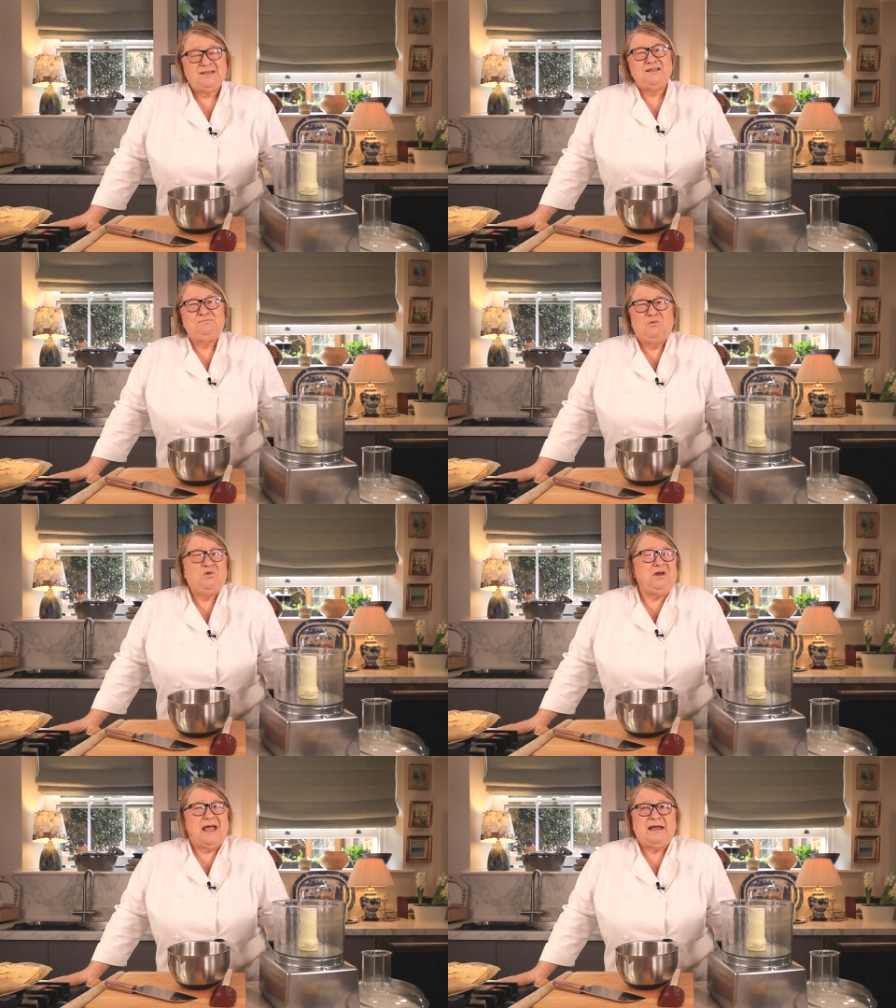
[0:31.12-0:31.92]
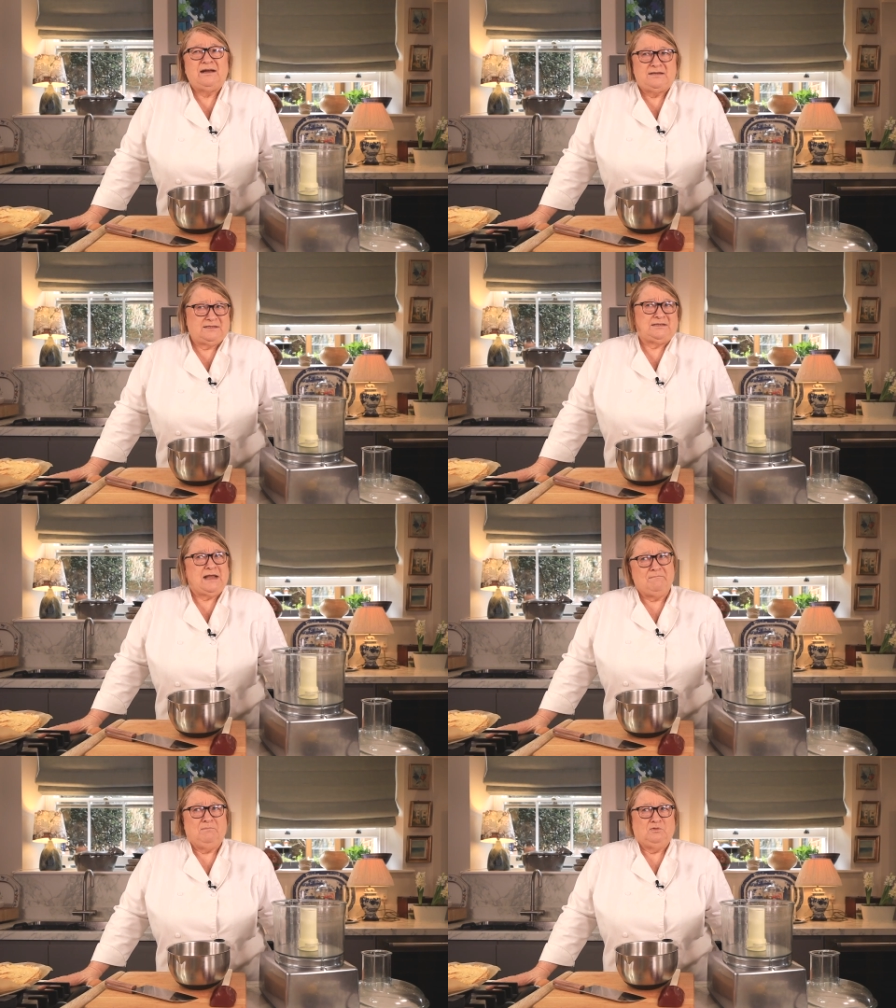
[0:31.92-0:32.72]
is more like an
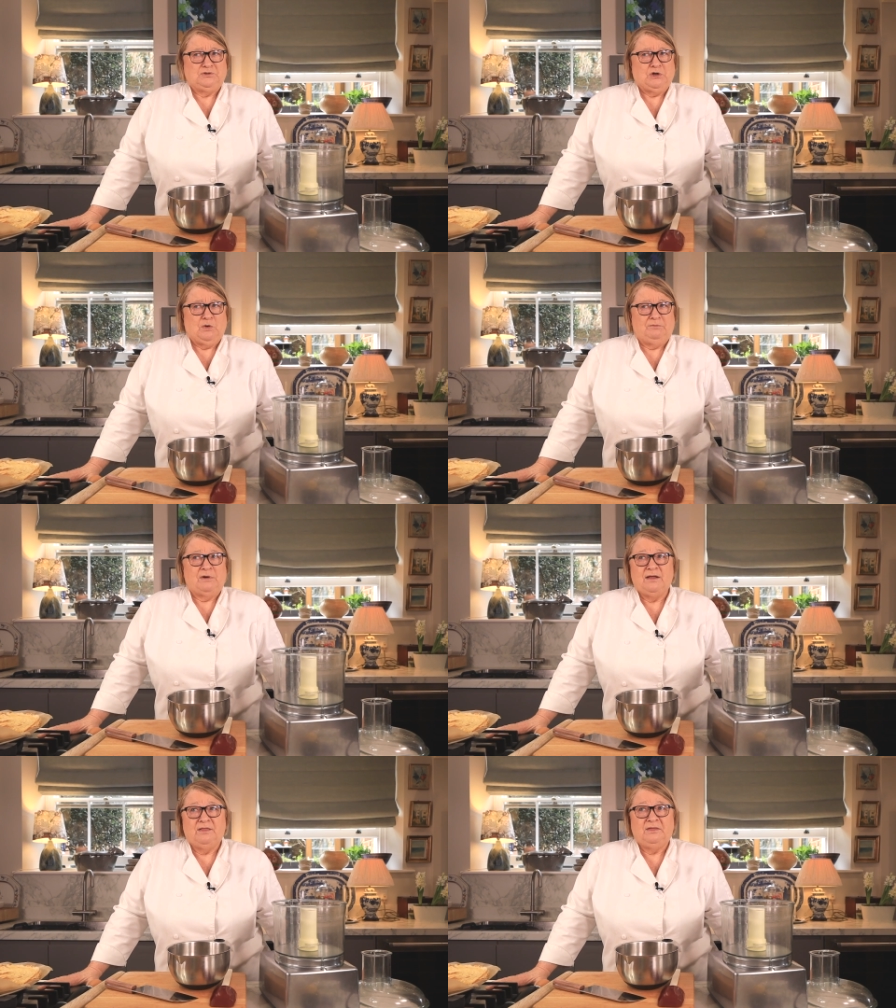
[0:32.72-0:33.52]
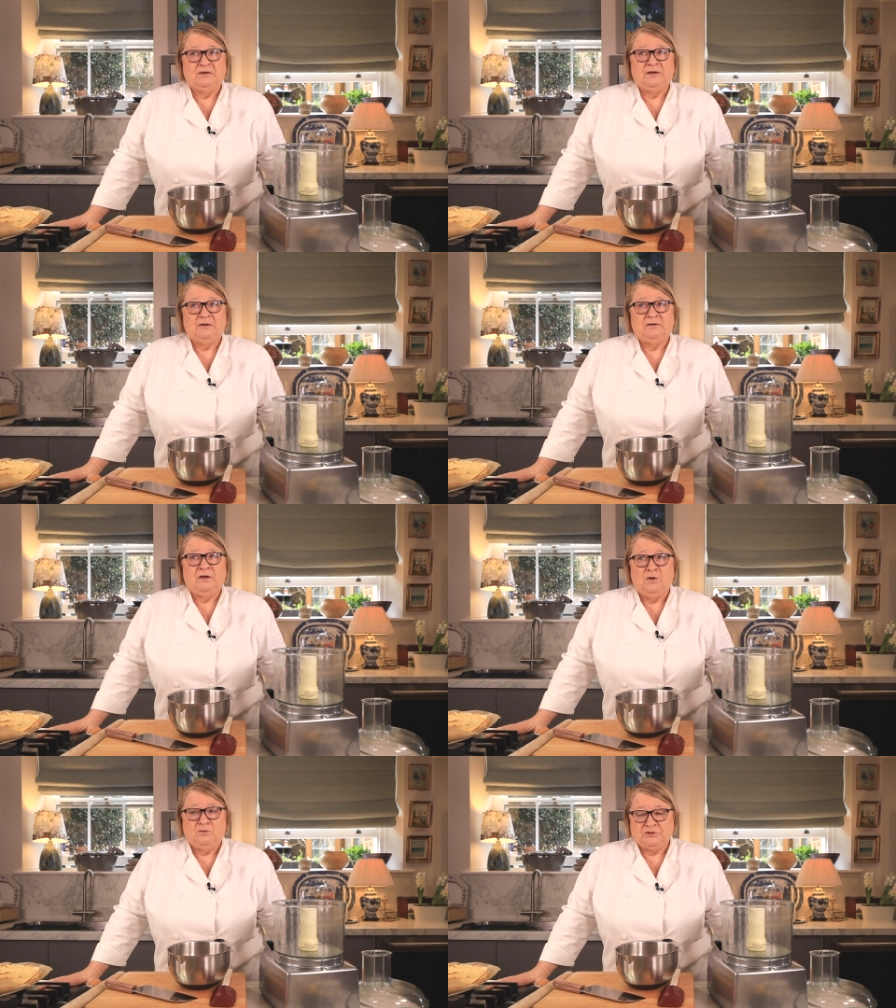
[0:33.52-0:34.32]
assemble job rather than a
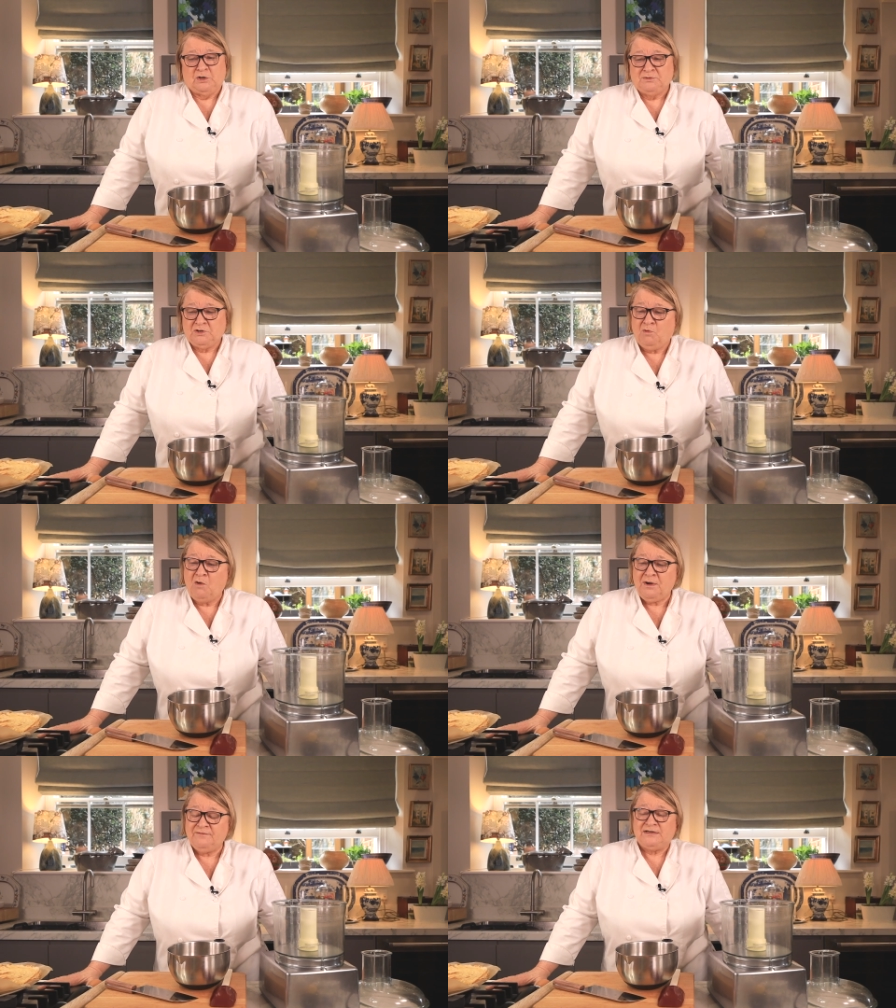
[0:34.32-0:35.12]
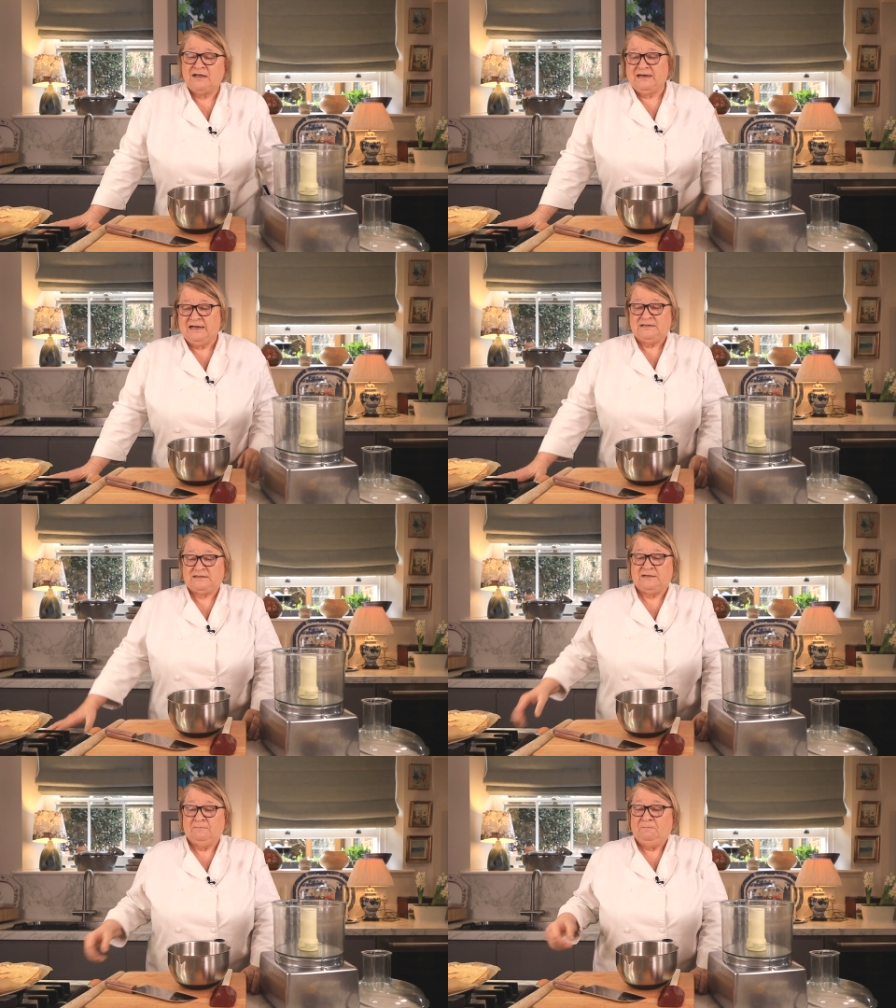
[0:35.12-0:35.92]
whole job. So what we've done is